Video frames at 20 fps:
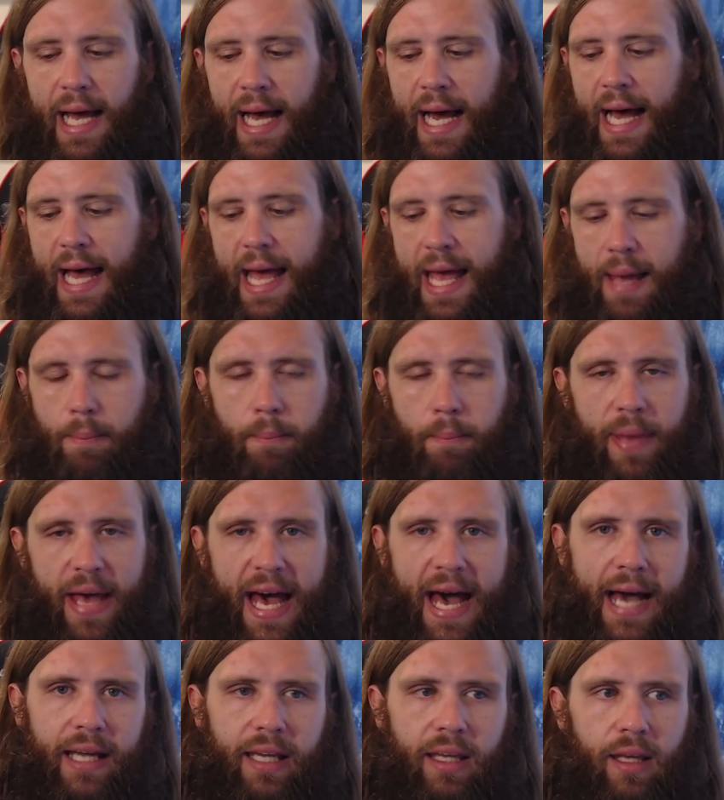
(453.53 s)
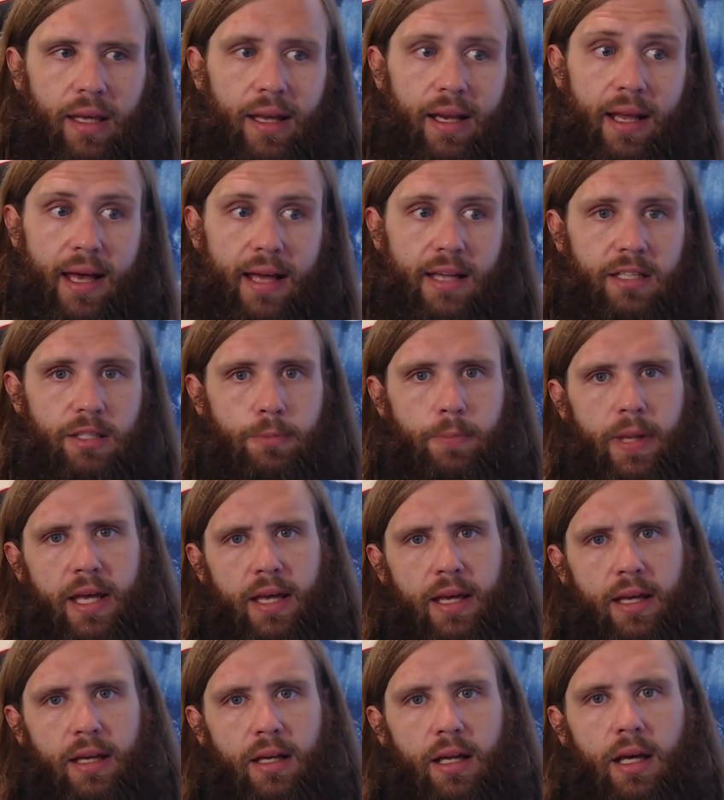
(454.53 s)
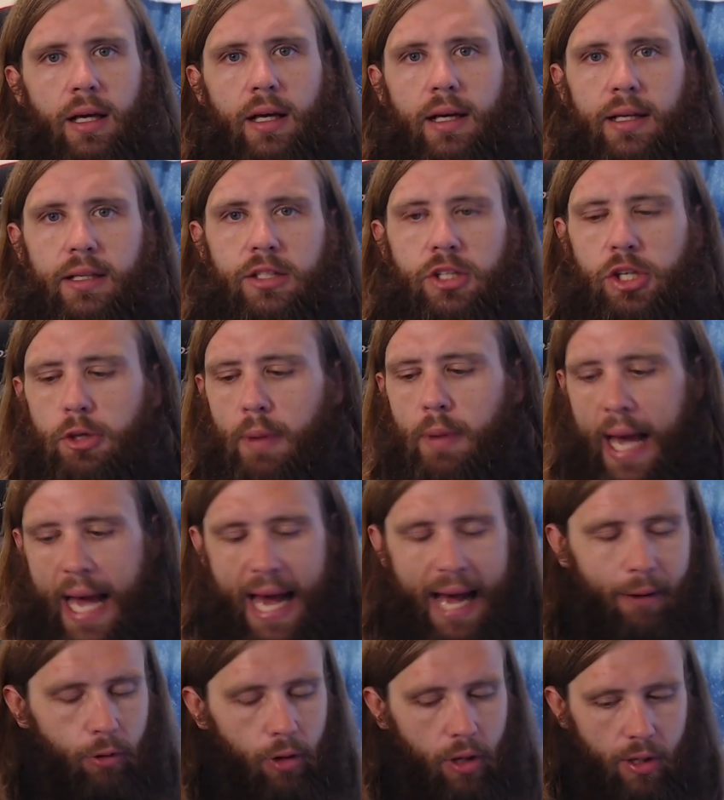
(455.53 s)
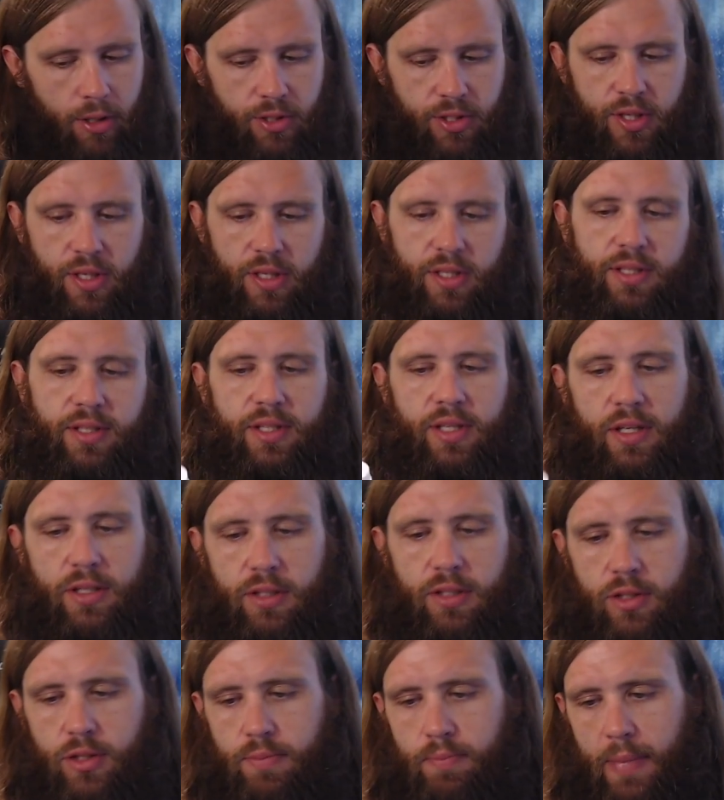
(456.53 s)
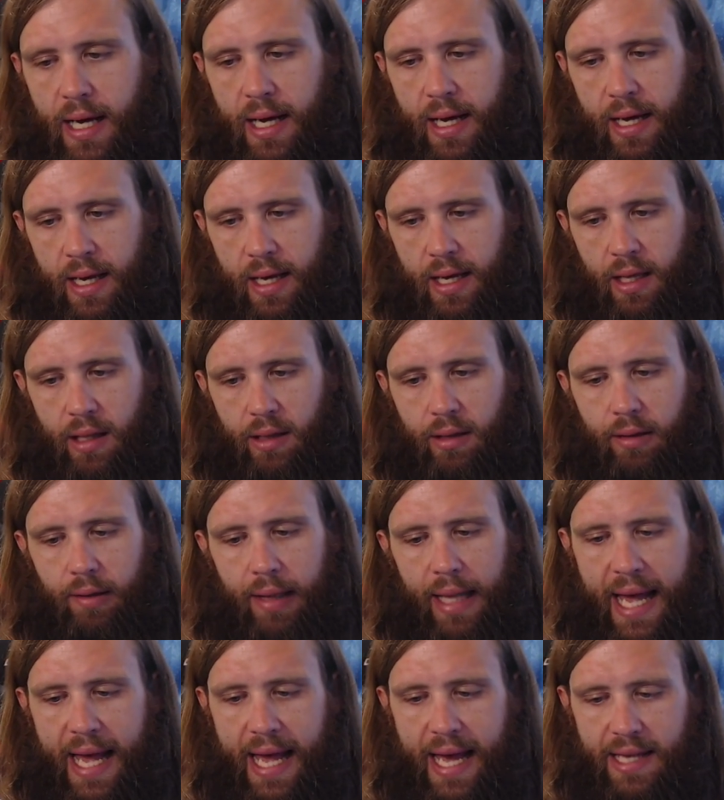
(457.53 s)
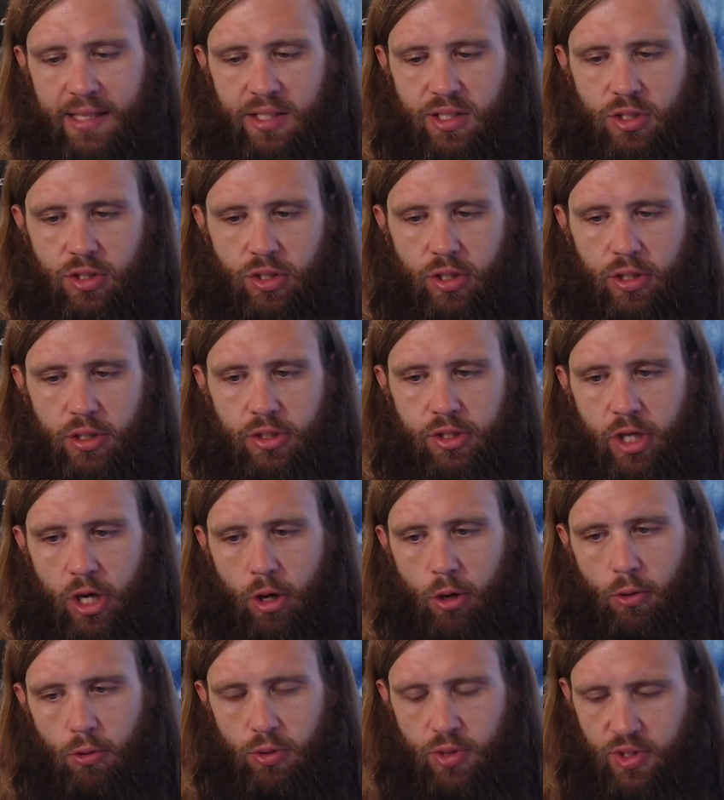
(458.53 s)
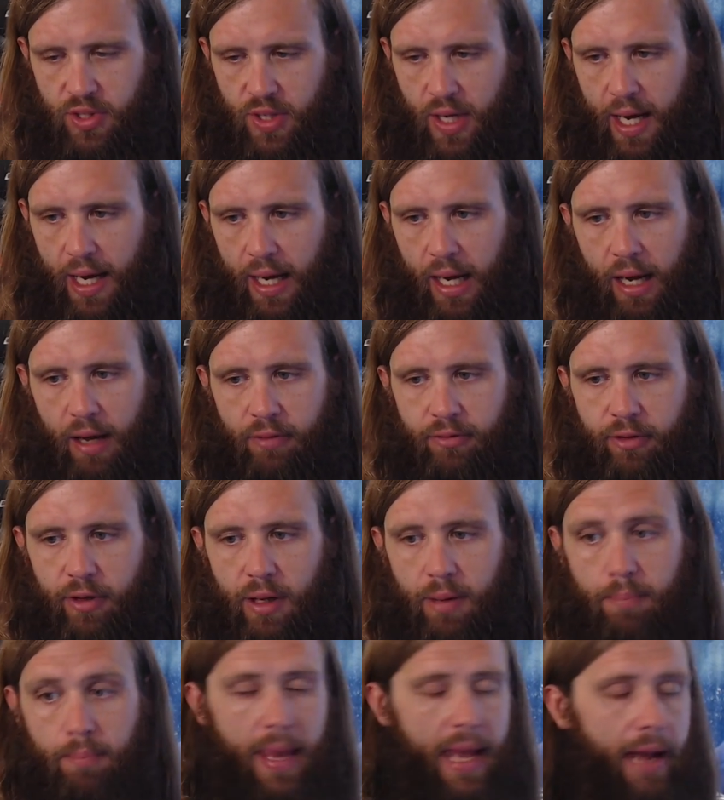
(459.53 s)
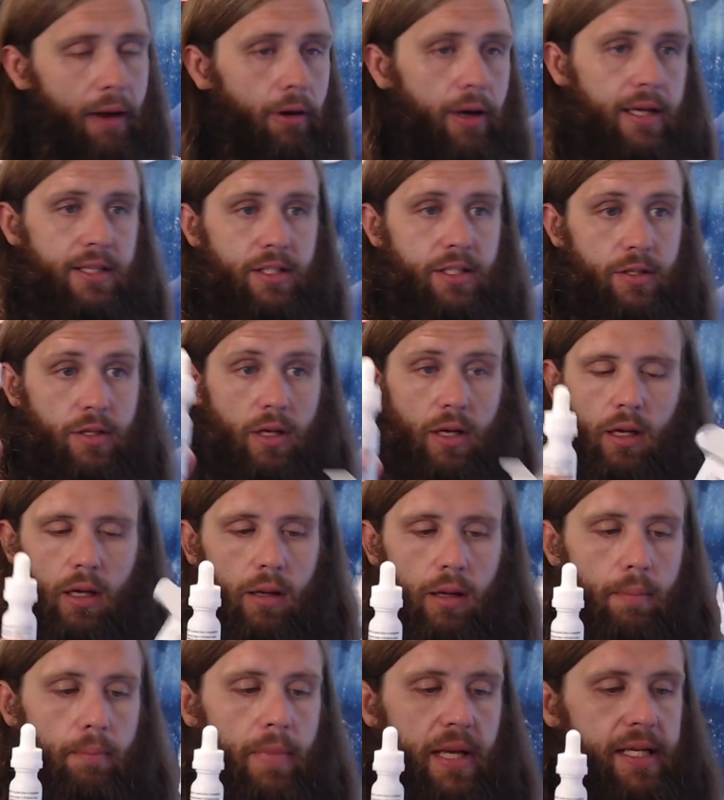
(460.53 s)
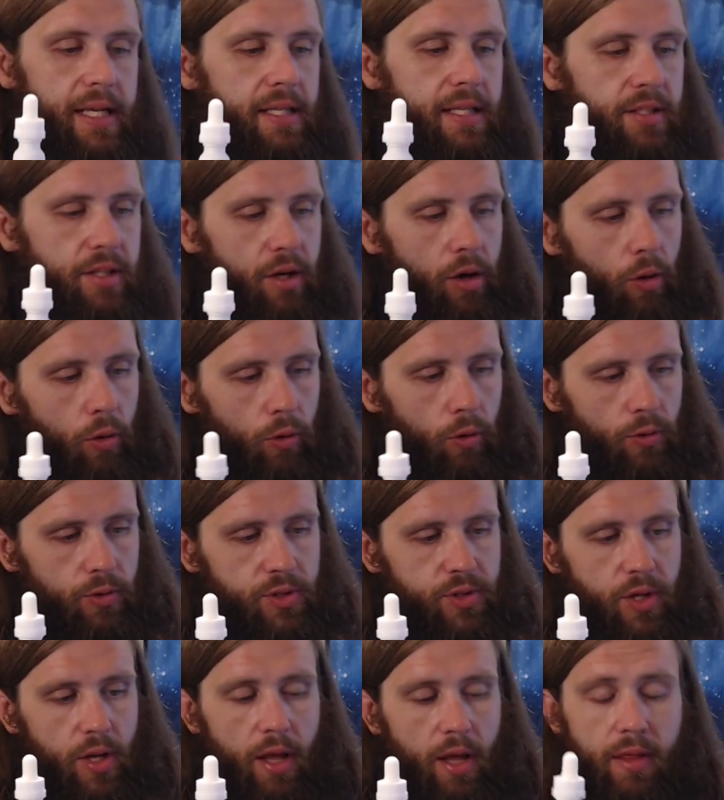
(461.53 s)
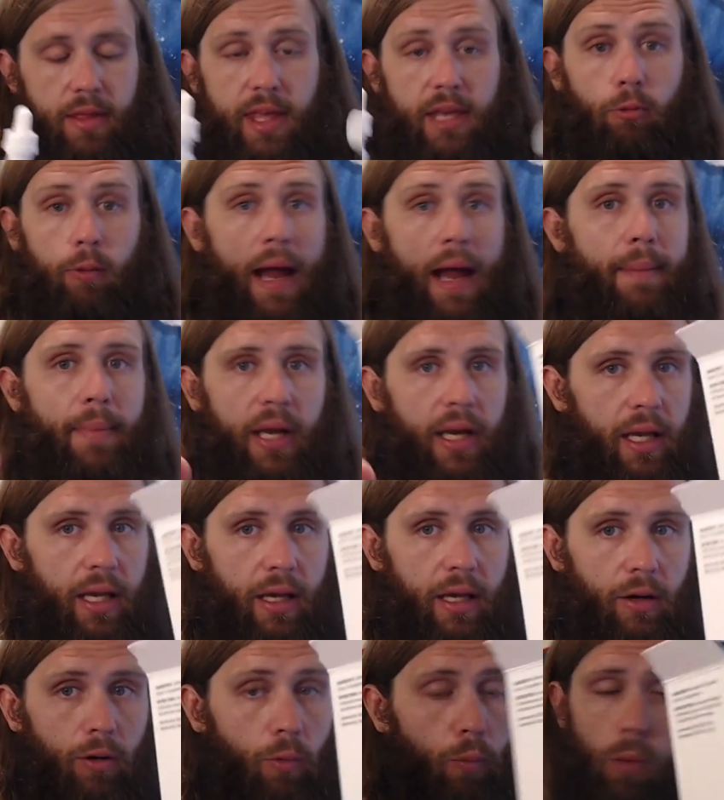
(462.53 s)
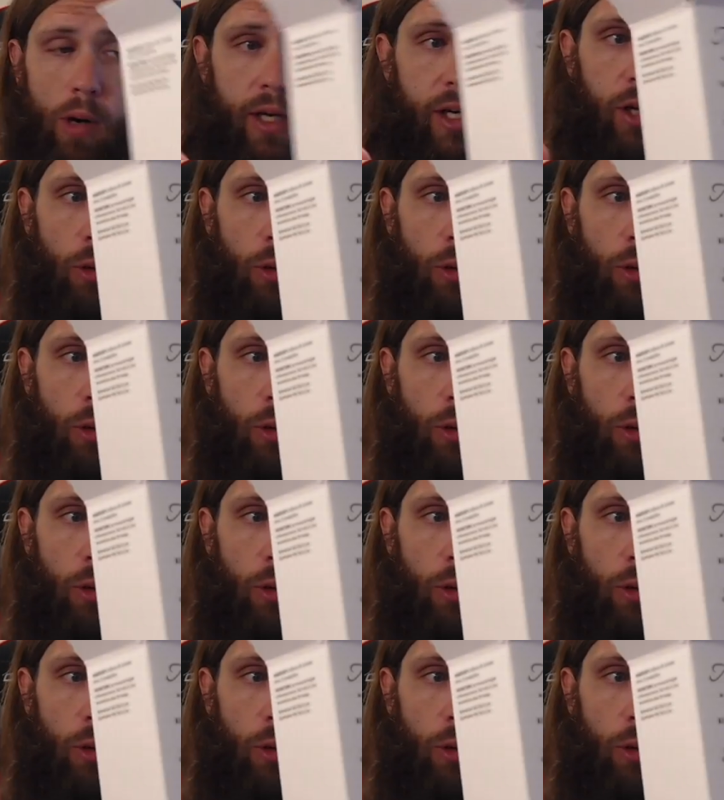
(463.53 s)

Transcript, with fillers: I am back. It has been uh, two hours since my last dose of Mary's Medicinals, The Remedy, one to